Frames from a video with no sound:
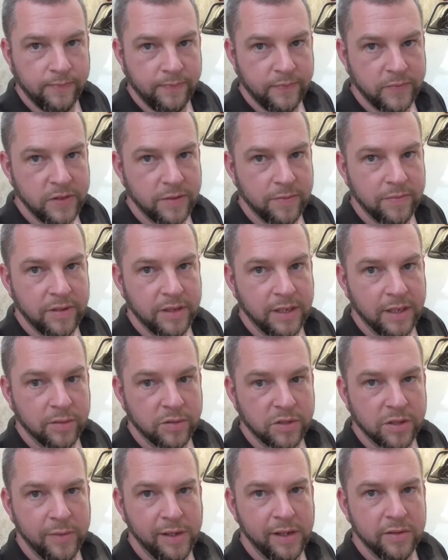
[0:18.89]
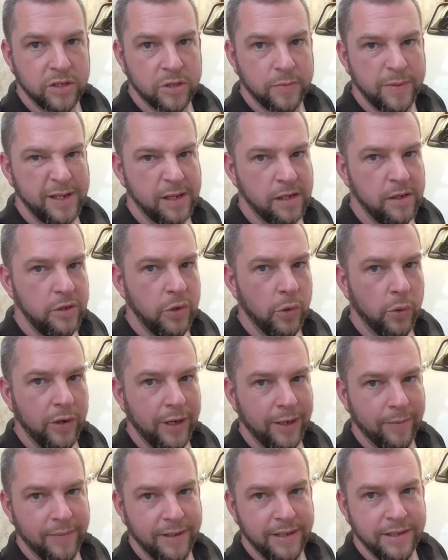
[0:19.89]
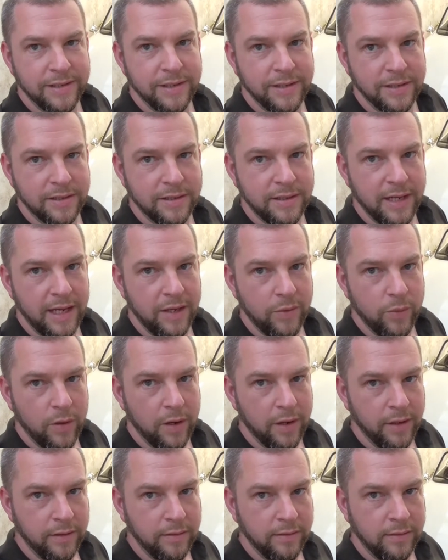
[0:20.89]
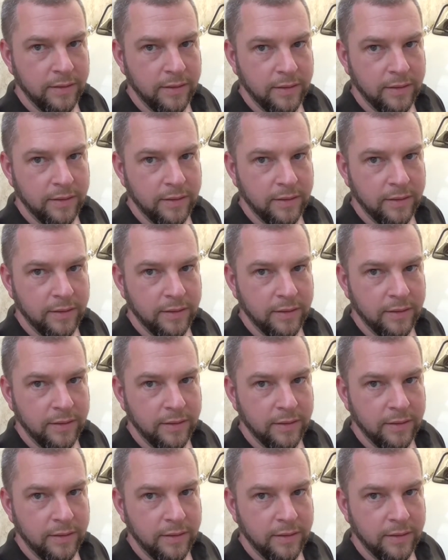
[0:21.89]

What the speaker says: Something else that's been annoying me since day one,